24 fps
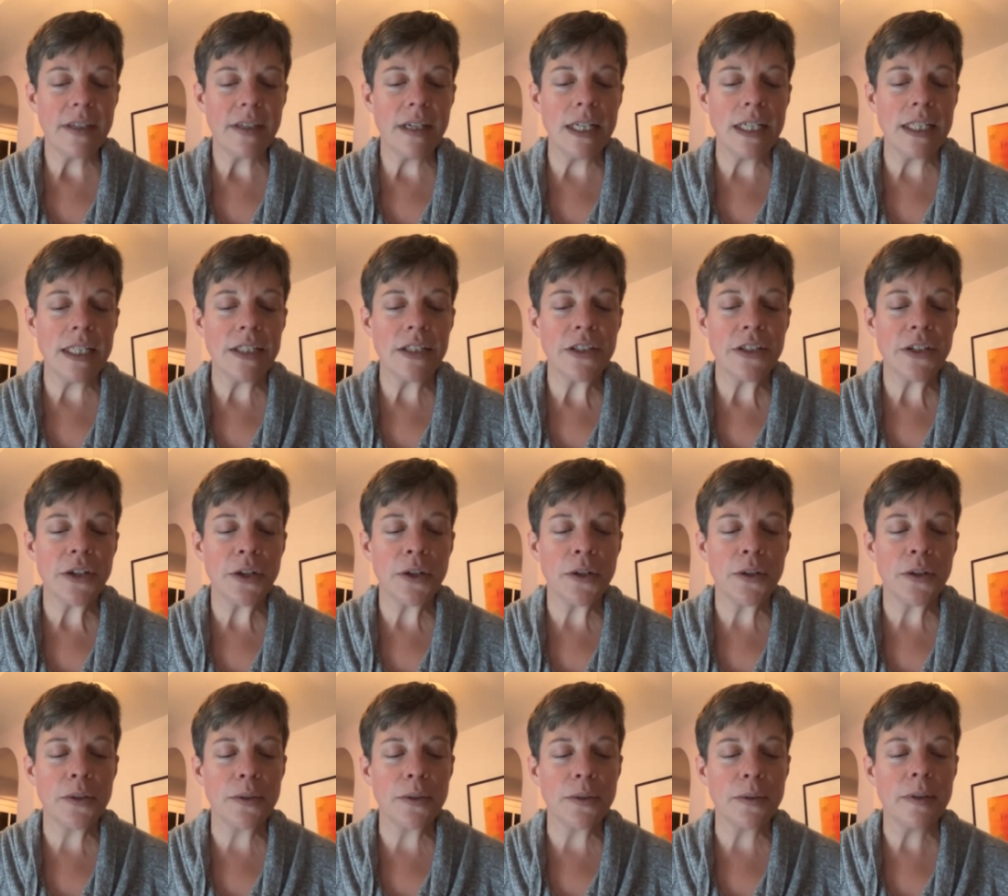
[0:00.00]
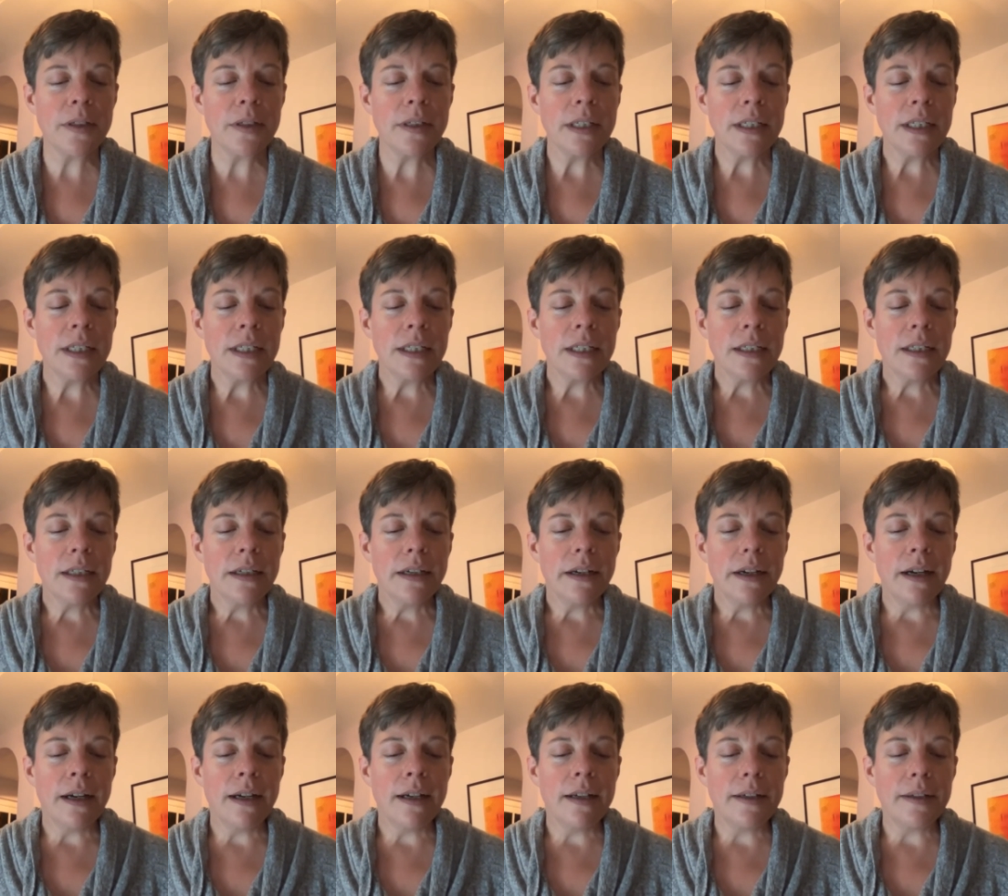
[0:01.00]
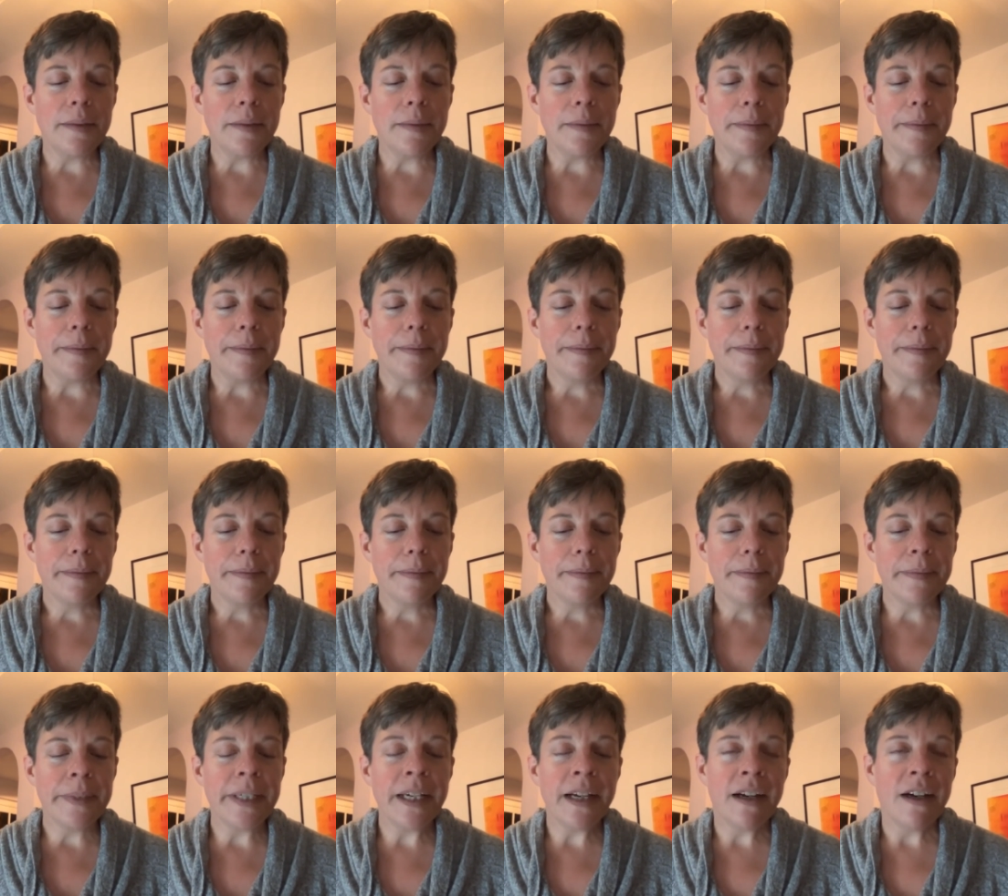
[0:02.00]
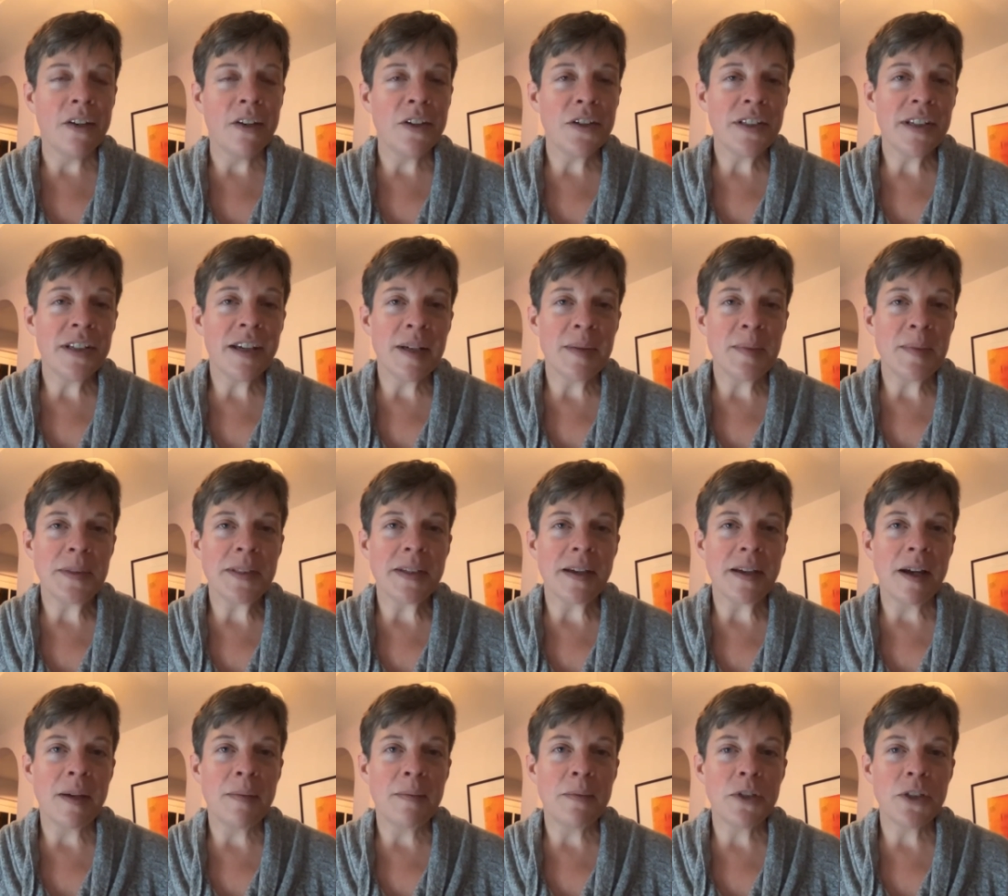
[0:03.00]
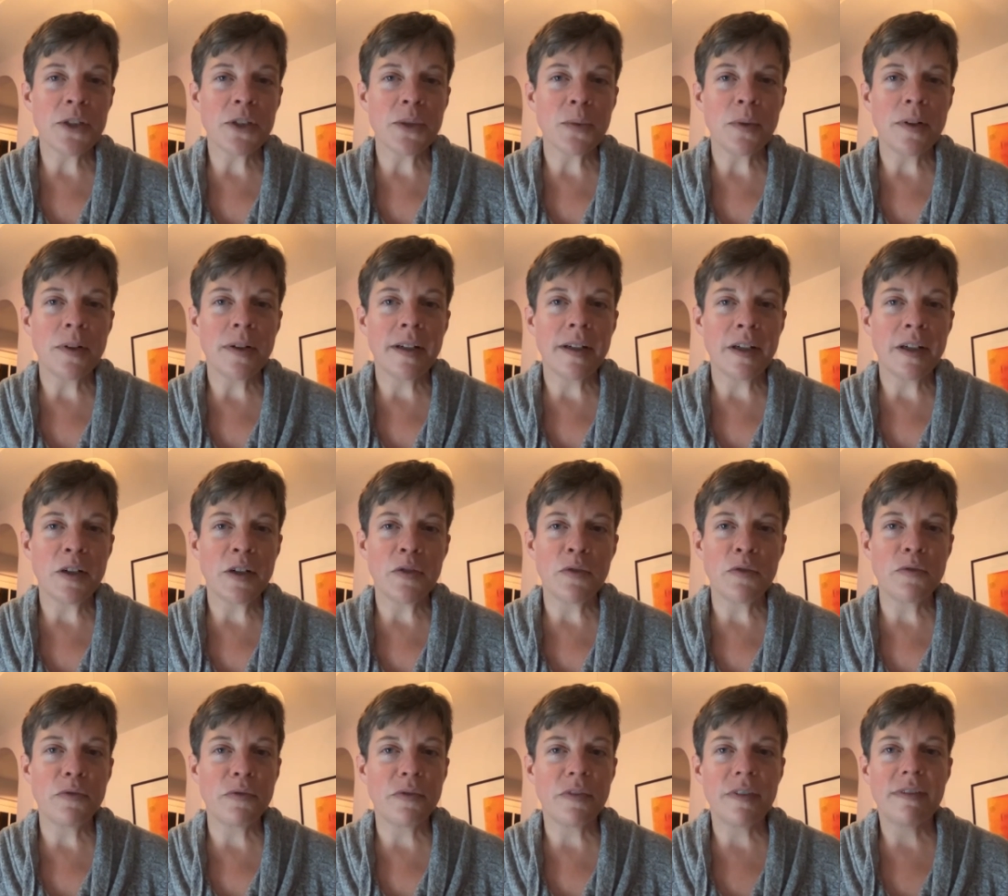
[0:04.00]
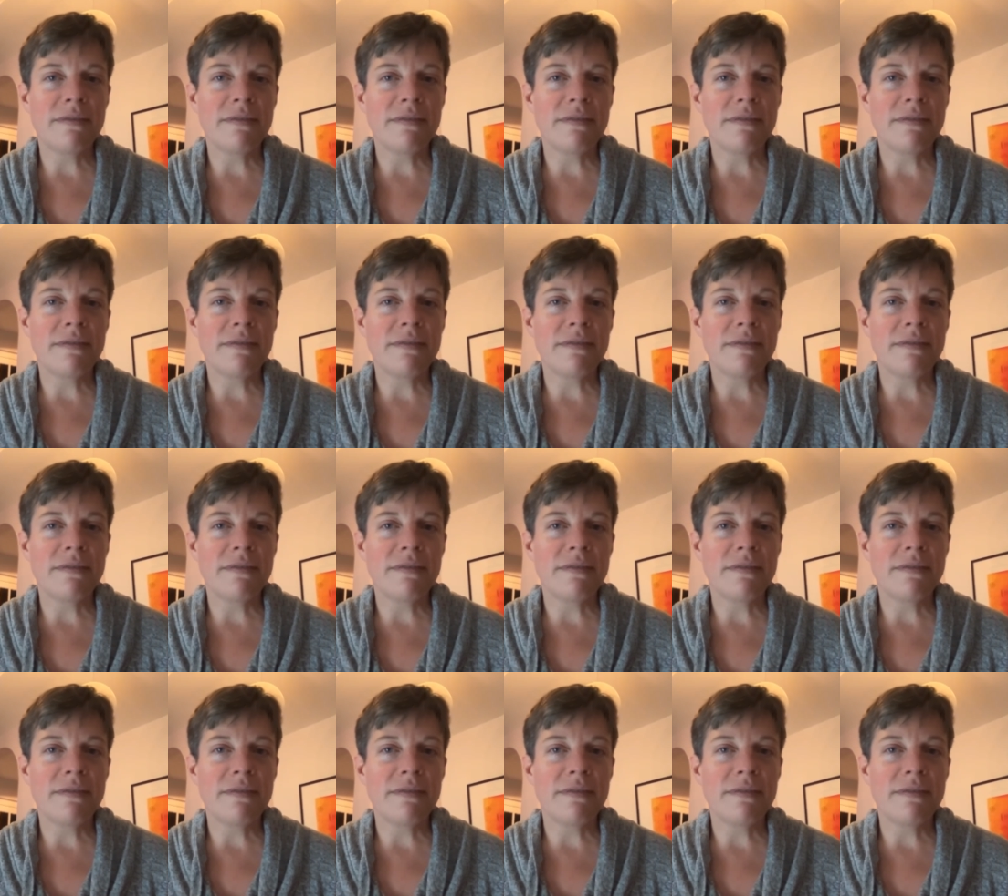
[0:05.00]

and so, um, yeah, other times I'm just one of.